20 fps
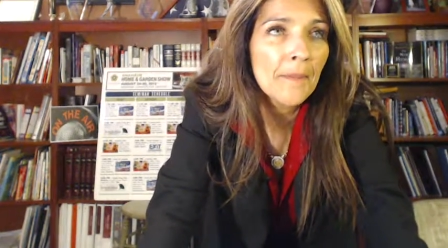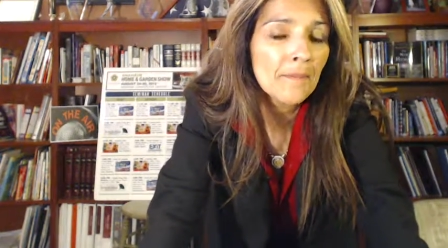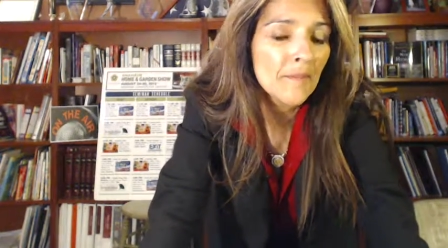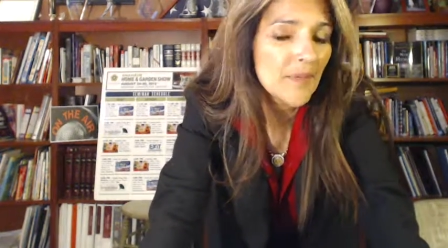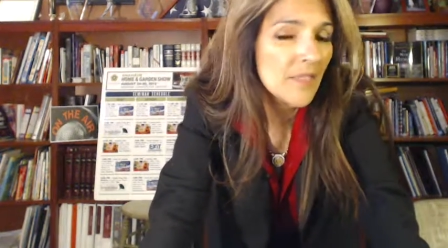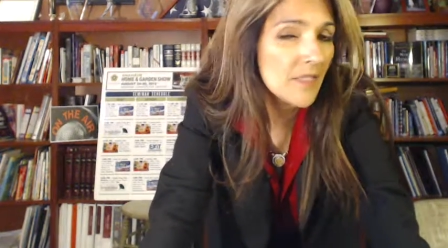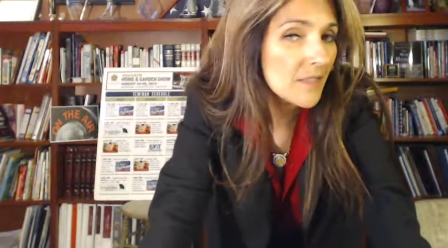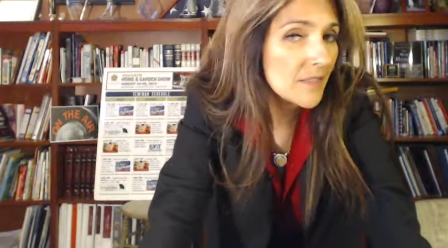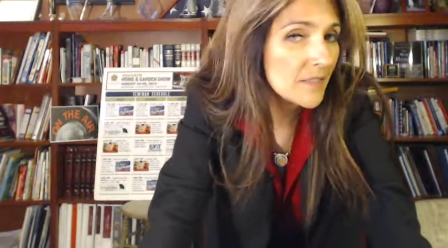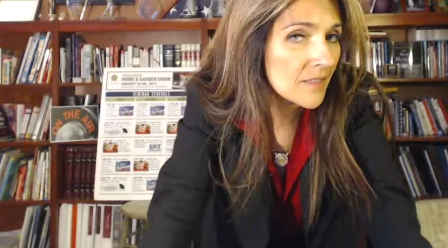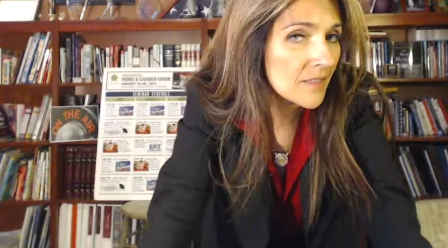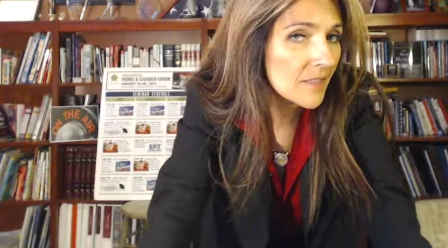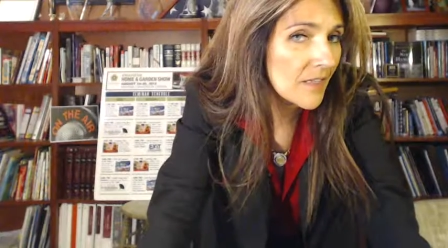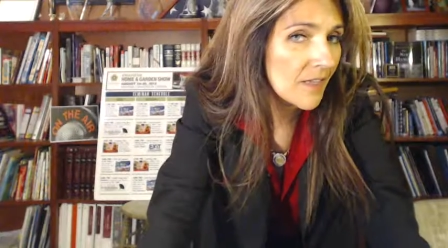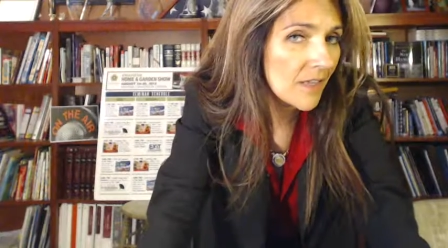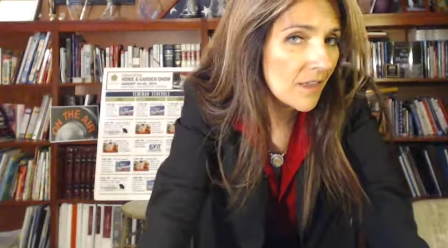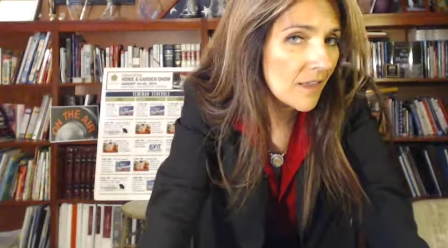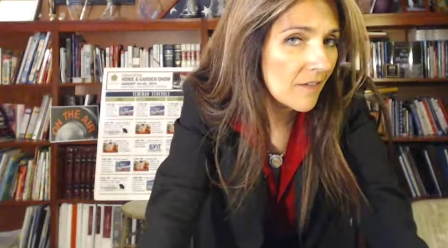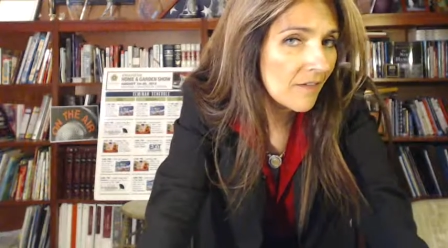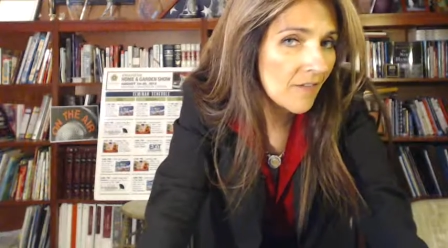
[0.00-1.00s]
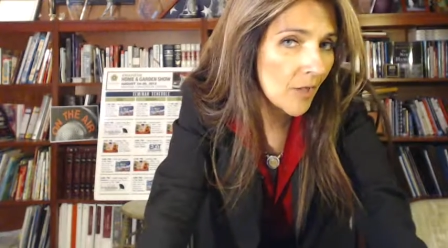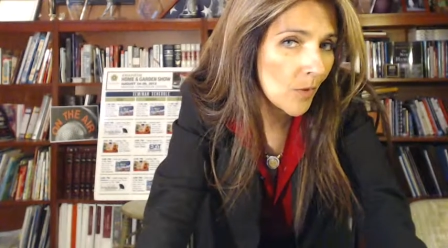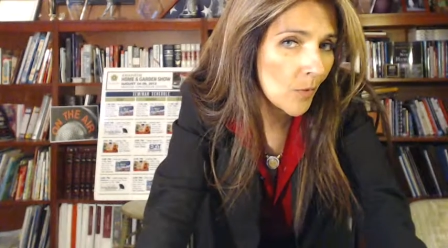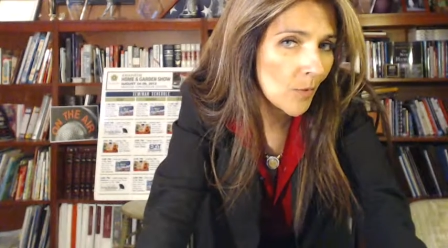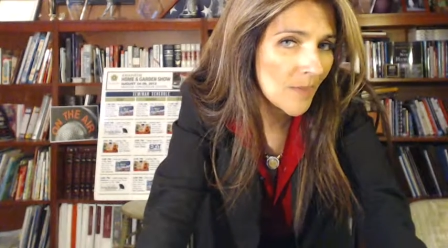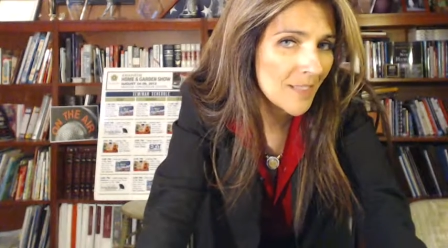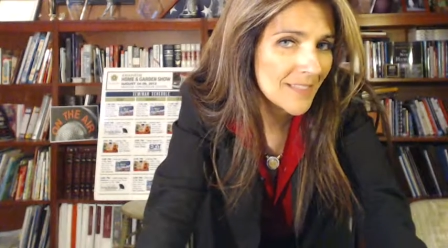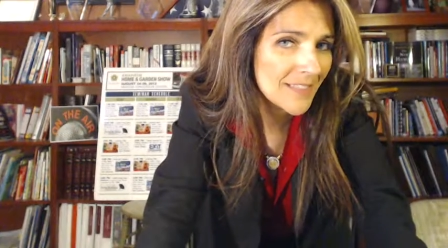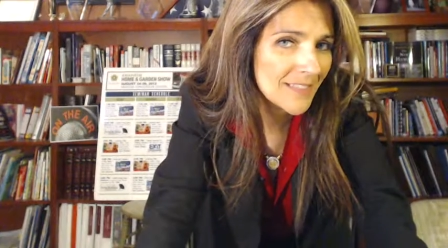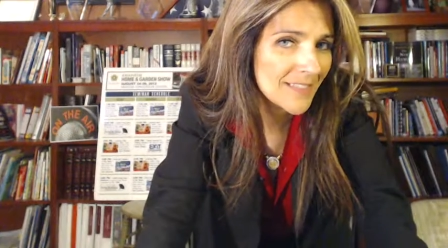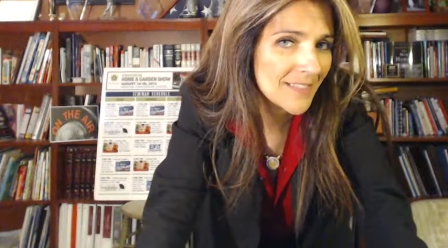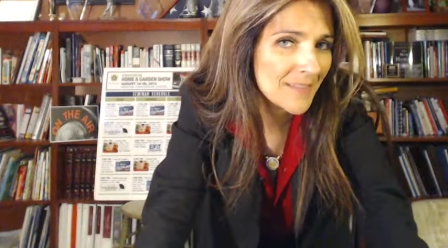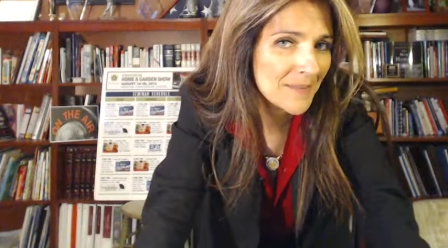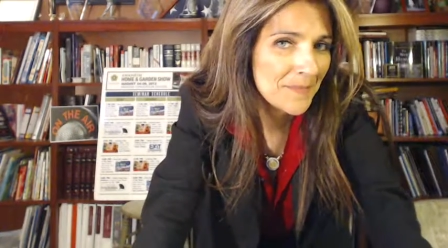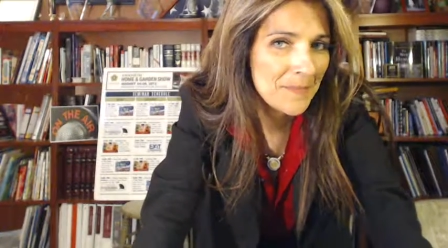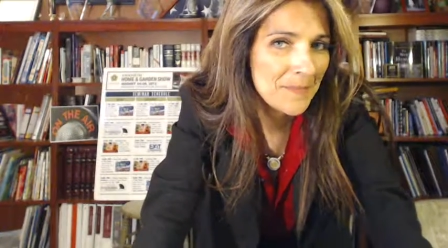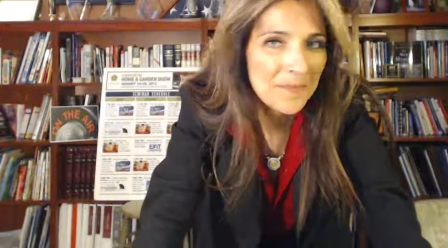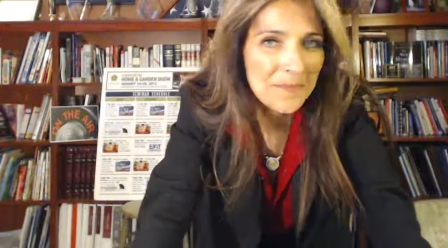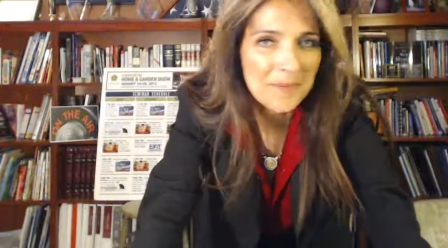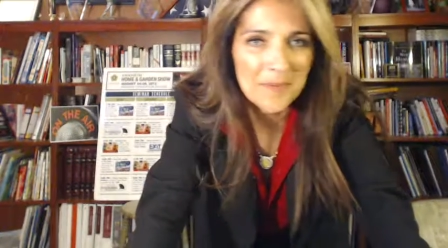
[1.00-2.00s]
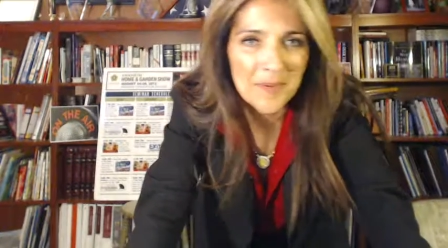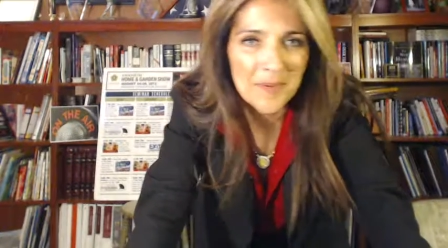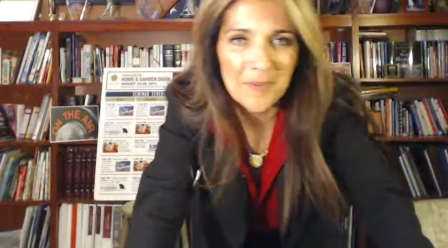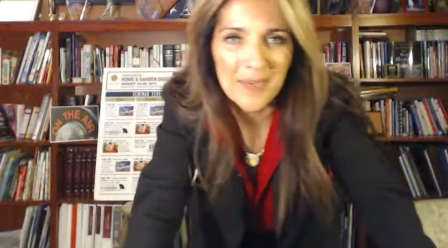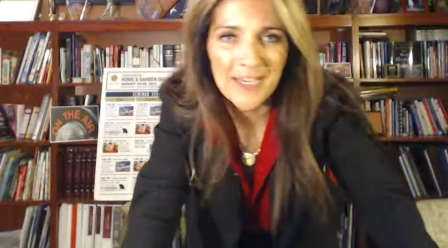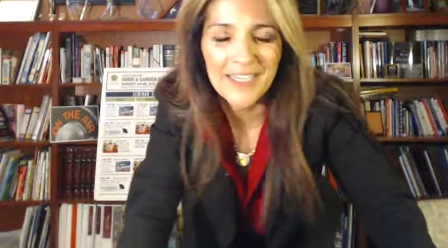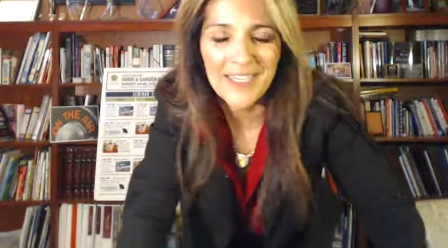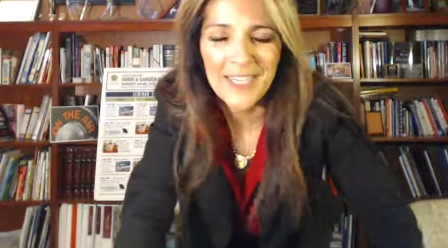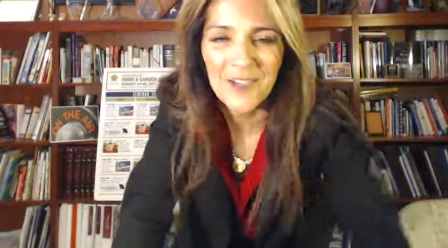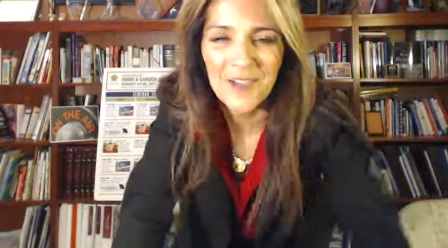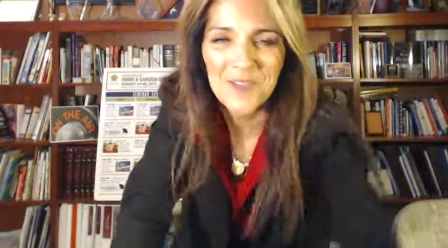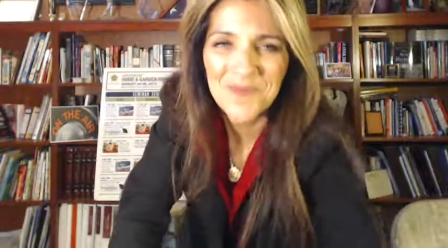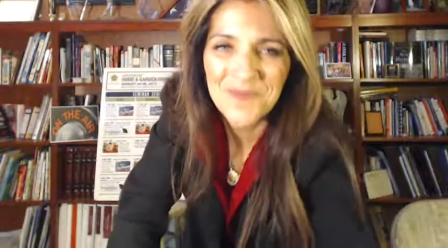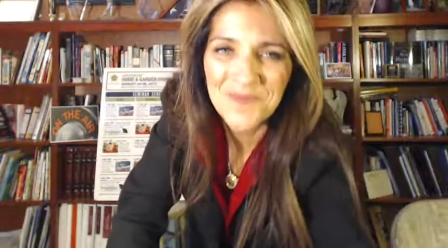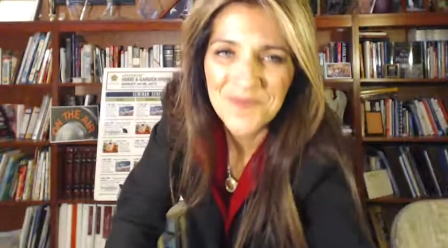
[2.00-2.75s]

peace and love always. Bye-bye now.